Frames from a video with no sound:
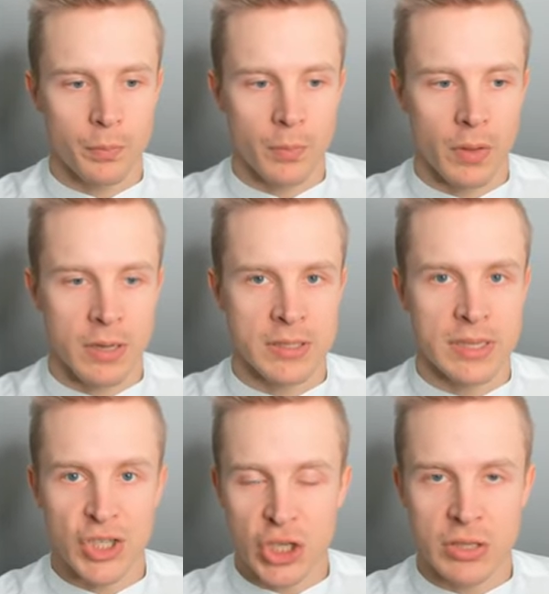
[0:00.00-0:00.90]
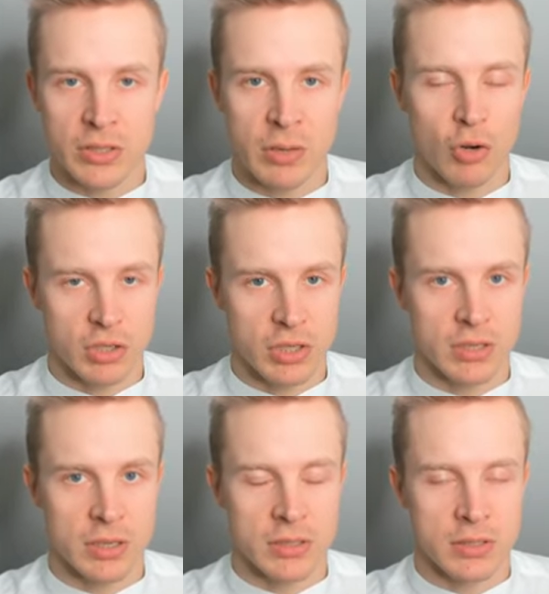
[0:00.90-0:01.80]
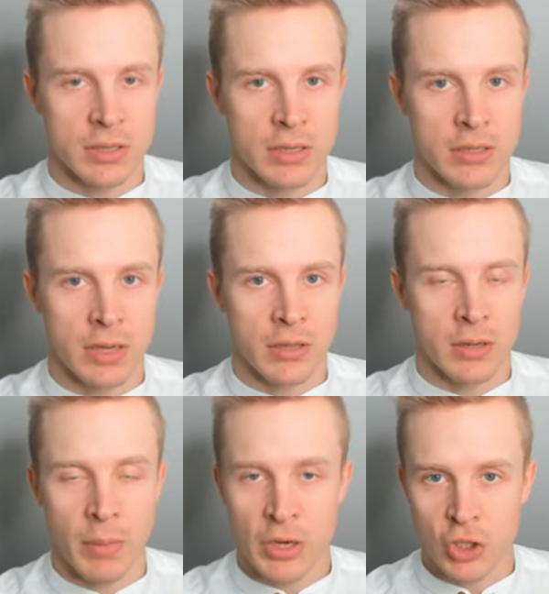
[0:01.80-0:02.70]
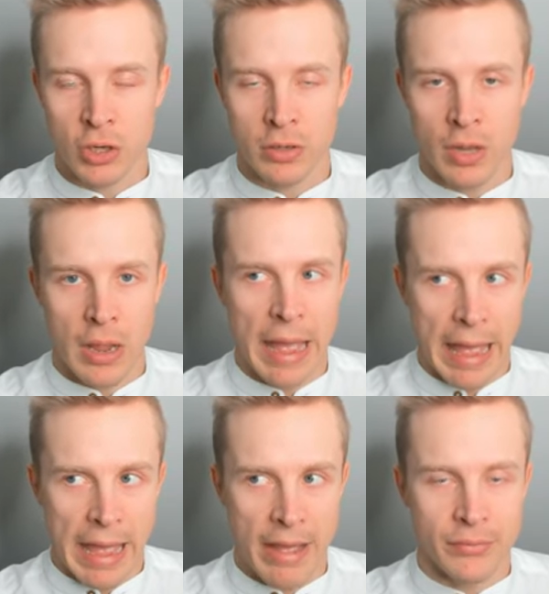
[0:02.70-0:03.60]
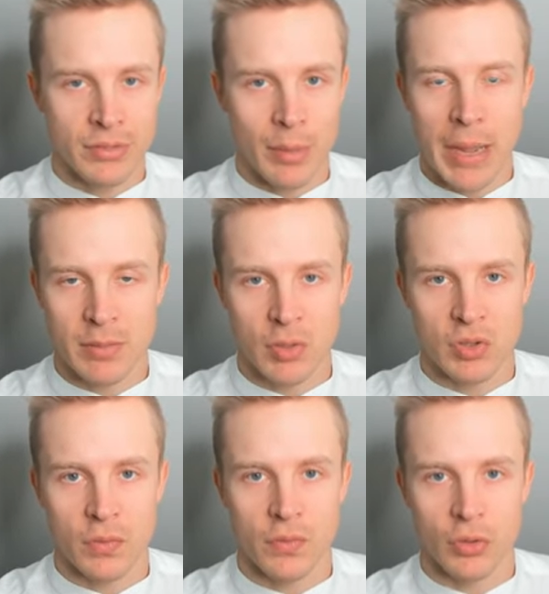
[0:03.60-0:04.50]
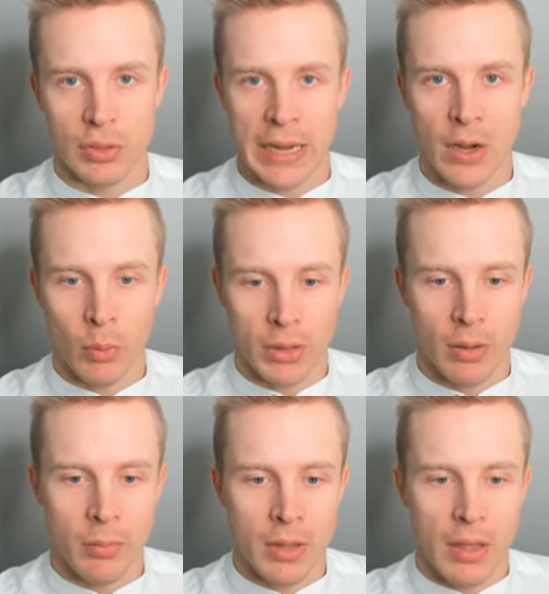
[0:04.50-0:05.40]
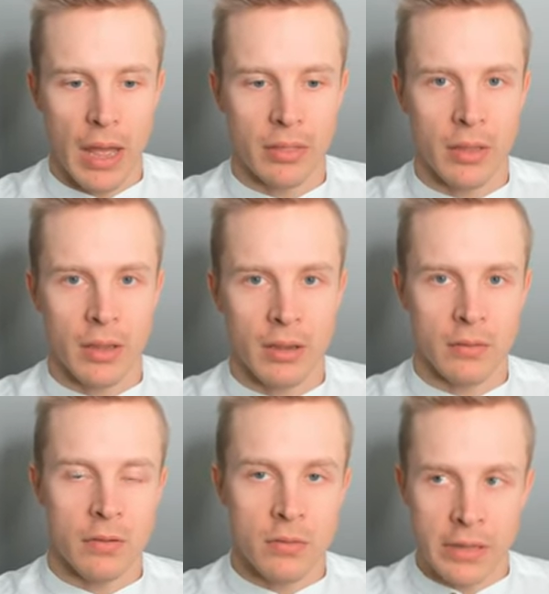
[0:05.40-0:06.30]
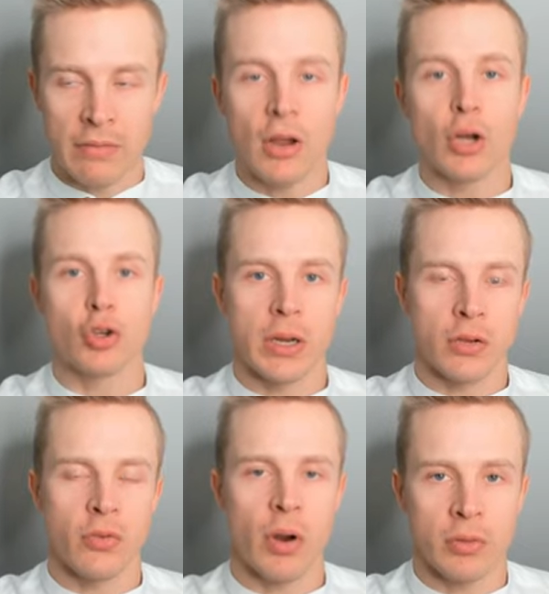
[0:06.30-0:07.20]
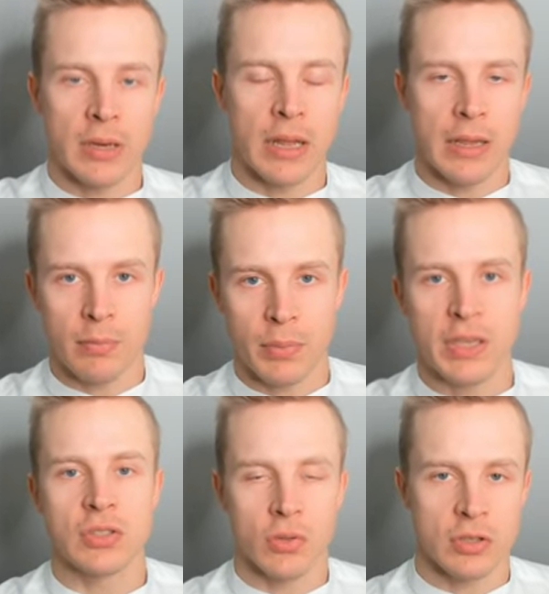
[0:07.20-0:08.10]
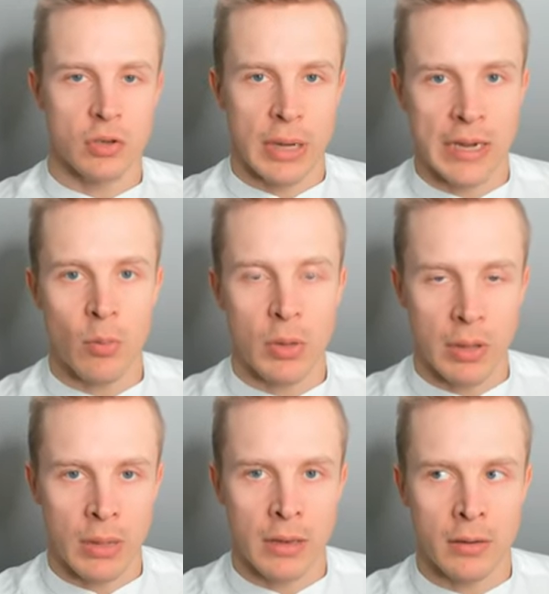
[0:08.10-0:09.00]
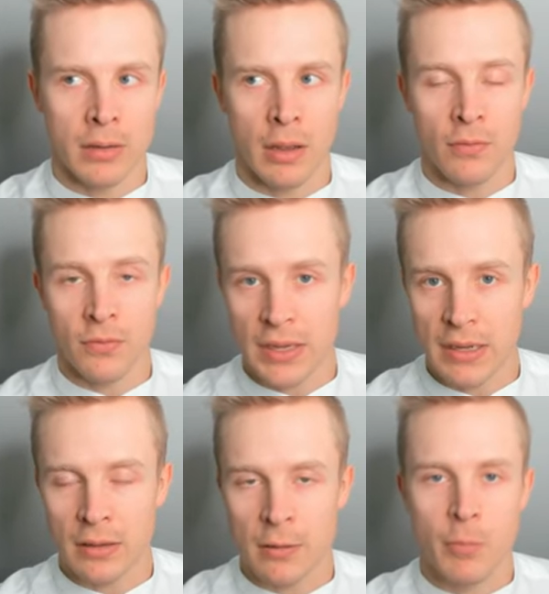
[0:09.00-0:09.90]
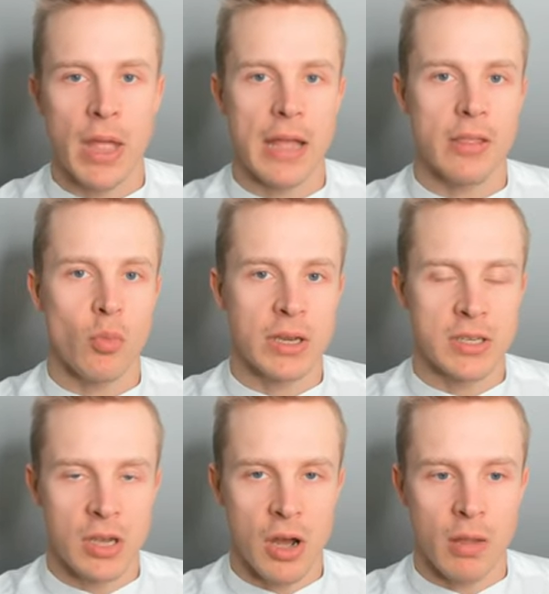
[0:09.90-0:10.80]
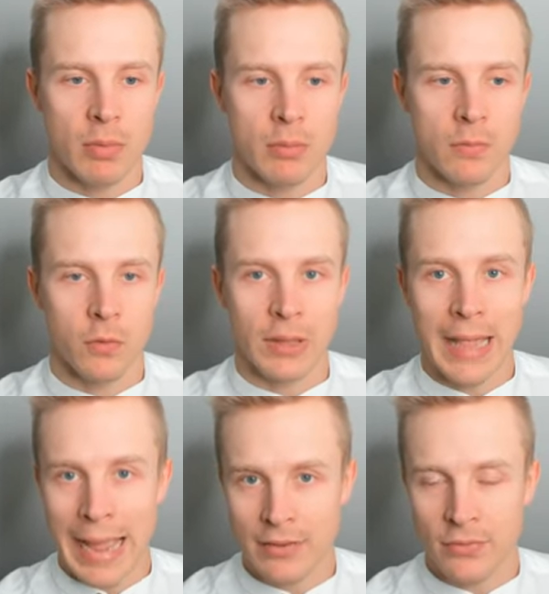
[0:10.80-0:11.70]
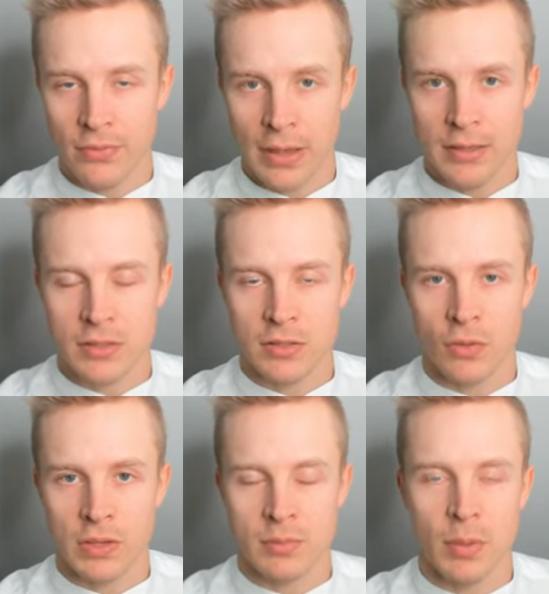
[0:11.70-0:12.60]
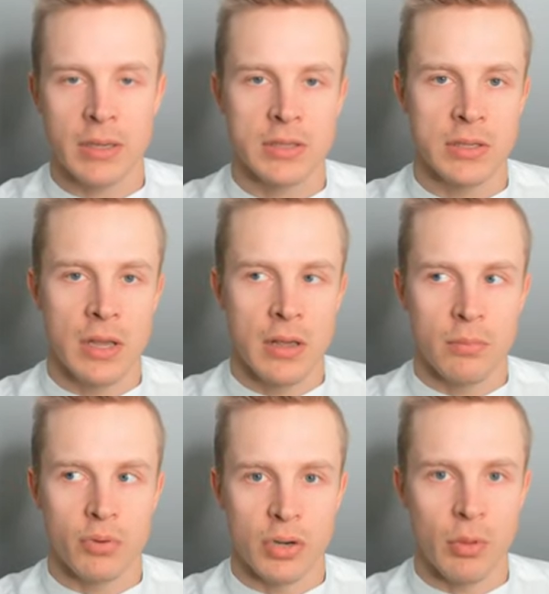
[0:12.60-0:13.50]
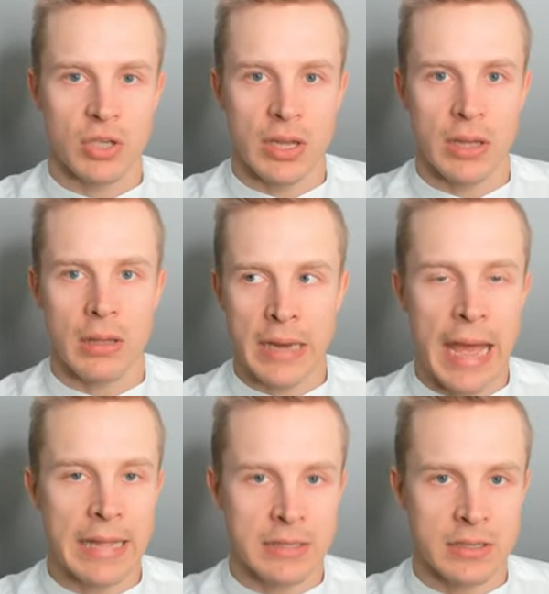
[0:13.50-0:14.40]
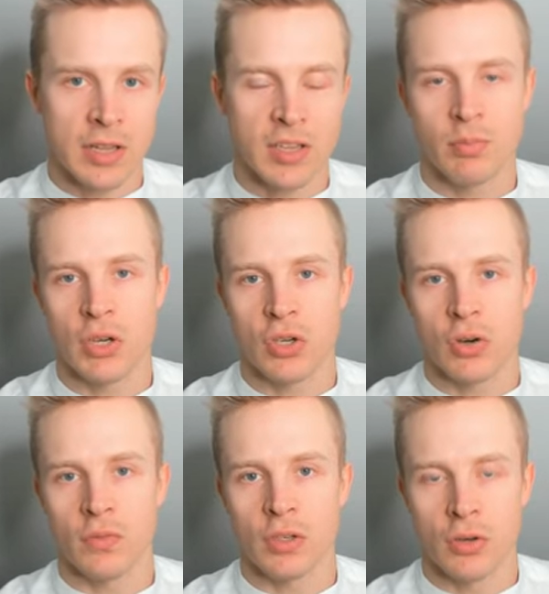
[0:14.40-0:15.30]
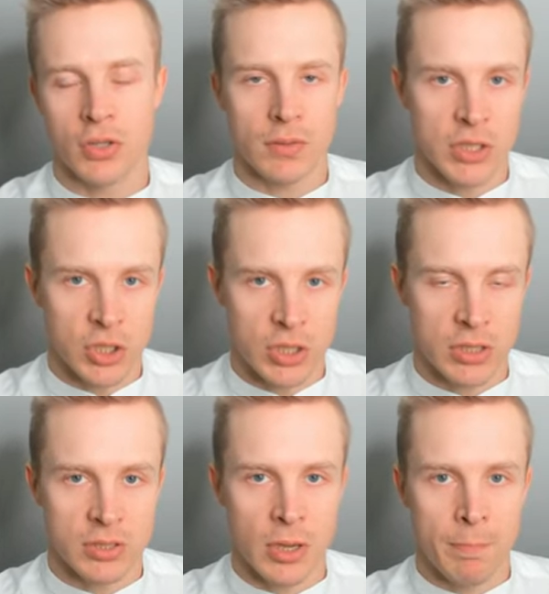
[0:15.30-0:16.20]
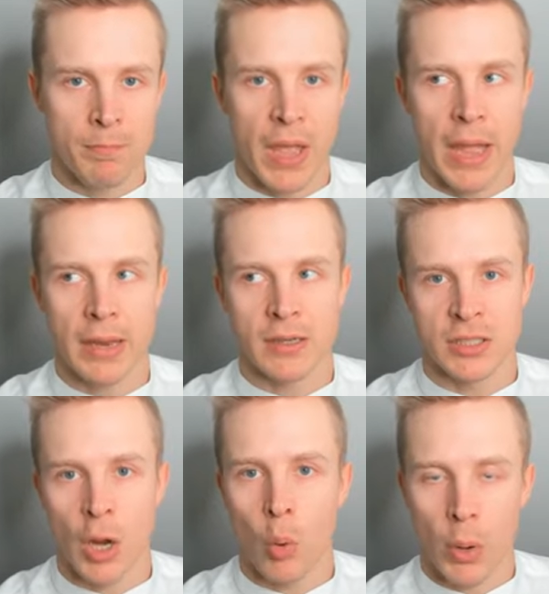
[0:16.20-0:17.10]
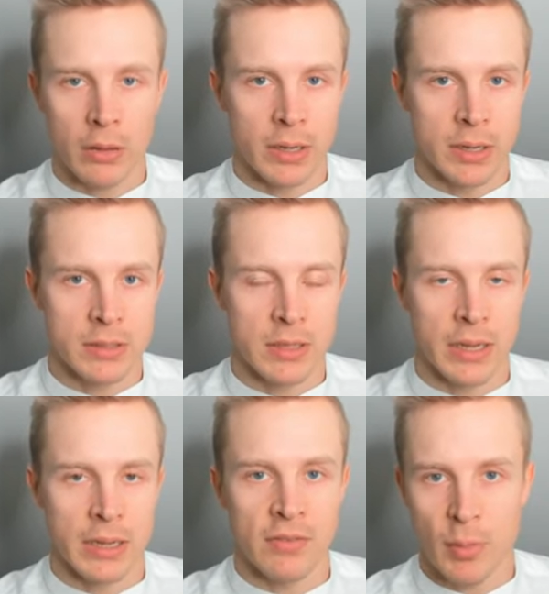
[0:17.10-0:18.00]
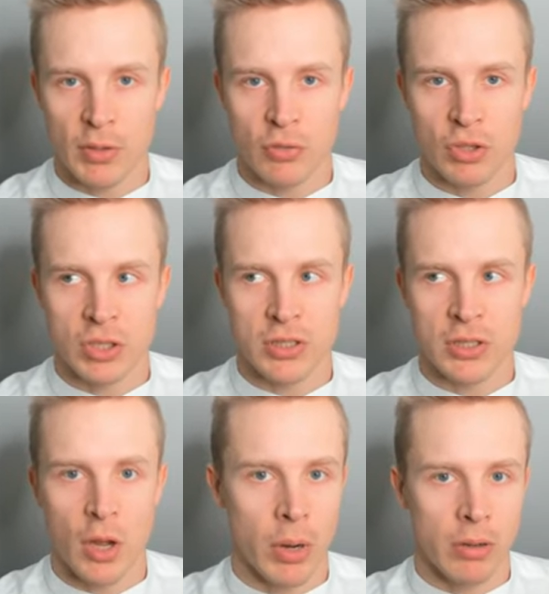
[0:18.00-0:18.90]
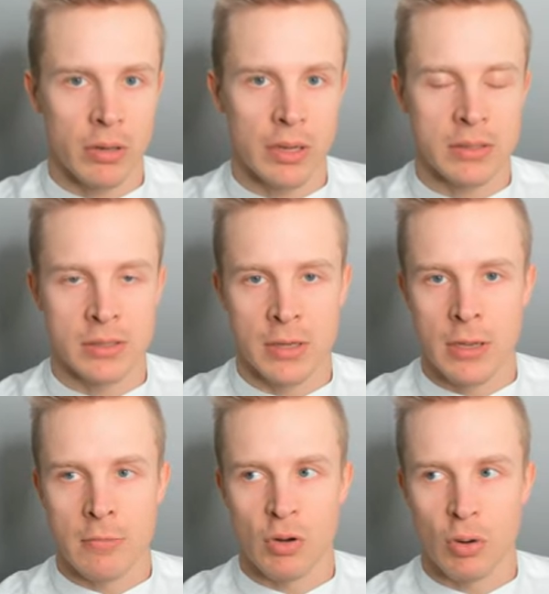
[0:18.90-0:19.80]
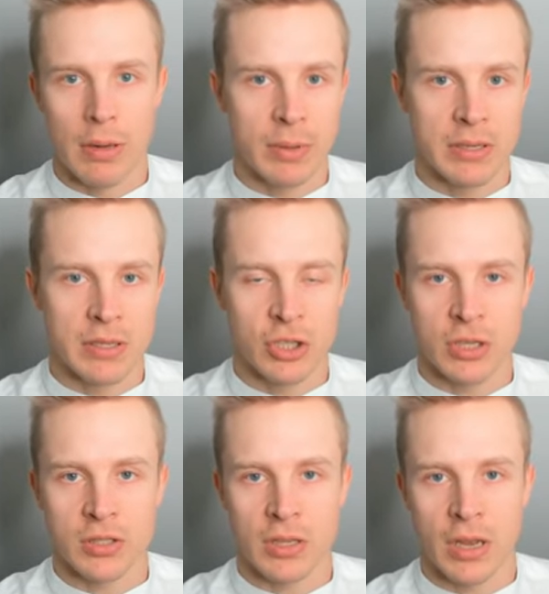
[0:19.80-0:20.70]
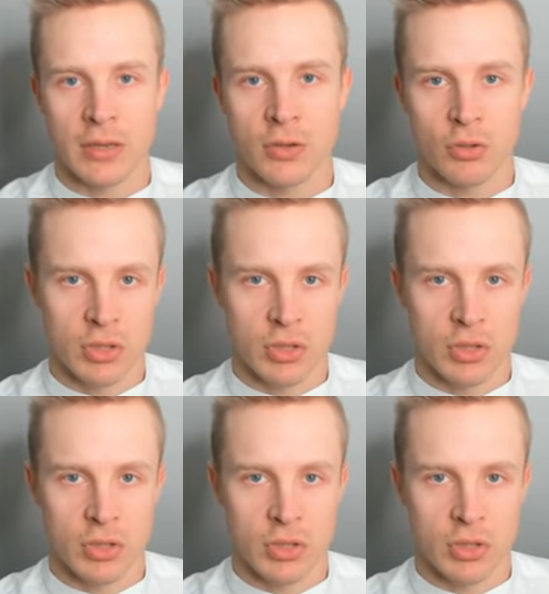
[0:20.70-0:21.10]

let's say, genes and processes that they mention have some aspects of circadian rhythm, and they fluctuate throughout the day based on the circadian rhythm, and feeding at the right time for the active phase of these mice pretty much enhances the expression of these longevity genes and downregulates like inflammatory genes, downregulates lipid genes, and those kind of